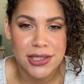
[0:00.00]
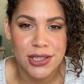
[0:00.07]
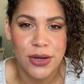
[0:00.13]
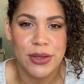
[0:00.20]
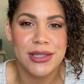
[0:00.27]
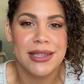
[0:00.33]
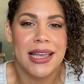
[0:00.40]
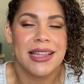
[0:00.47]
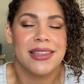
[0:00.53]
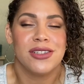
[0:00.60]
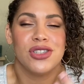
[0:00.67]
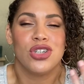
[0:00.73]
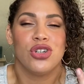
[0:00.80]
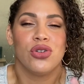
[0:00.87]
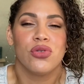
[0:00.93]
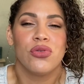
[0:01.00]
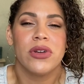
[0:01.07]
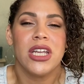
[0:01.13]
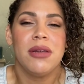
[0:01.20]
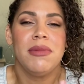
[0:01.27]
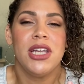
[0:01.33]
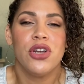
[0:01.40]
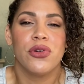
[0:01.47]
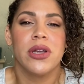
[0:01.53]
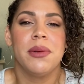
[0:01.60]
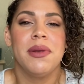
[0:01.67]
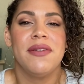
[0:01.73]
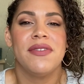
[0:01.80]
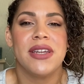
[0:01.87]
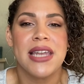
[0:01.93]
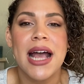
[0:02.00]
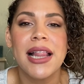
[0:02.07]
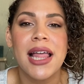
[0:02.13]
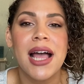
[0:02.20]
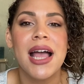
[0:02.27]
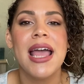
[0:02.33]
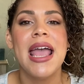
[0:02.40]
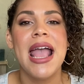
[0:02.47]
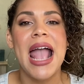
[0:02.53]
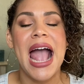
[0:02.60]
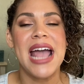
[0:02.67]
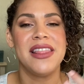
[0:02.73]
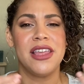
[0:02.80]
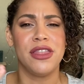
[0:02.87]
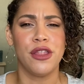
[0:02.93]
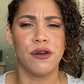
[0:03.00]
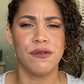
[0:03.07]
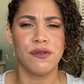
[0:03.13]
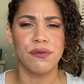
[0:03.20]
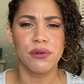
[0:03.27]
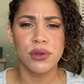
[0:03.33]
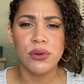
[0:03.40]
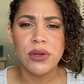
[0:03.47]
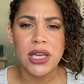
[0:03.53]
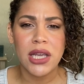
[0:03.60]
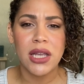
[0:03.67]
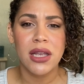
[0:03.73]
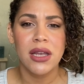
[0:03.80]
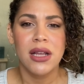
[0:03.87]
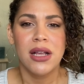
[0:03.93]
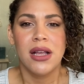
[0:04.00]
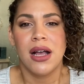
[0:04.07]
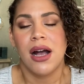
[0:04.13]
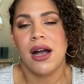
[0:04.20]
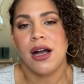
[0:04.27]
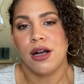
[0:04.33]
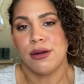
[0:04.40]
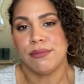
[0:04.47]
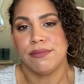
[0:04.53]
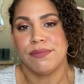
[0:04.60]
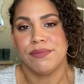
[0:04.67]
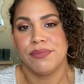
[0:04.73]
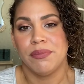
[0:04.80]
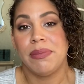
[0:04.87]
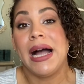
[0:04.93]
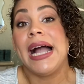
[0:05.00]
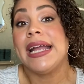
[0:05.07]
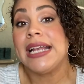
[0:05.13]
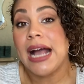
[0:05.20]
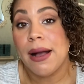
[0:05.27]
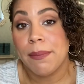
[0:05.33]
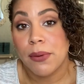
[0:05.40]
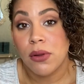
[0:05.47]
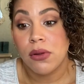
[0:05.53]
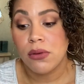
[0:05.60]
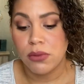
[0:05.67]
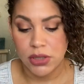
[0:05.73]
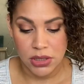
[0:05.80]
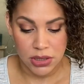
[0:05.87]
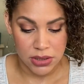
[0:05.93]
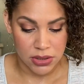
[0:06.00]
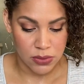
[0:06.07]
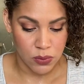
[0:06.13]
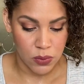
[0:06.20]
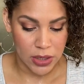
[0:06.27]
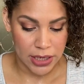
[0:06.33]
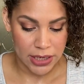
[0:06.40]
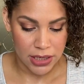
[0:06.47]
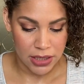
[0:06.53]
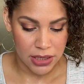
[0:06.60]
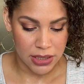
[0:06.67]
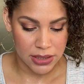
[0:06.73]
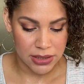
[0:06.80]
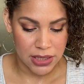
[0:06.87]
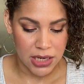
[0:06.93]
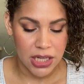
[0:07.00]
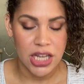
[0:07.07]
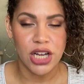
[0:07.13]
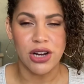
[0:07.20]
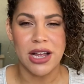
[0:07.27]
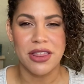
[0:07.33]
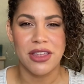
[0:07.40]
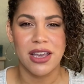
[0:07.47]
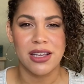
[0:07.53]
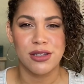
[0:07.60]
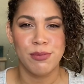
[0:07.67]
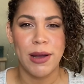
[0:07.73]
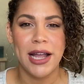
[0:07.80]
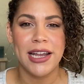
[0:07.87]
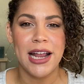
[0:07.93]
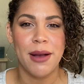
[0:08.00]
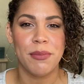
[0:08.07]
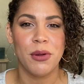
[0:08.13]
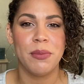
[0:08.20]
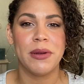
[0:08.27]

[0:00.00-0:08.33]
So it's like this creamy, creamy vanilla, and then the fruity pineapple, which is what is in here, I think is pineapple.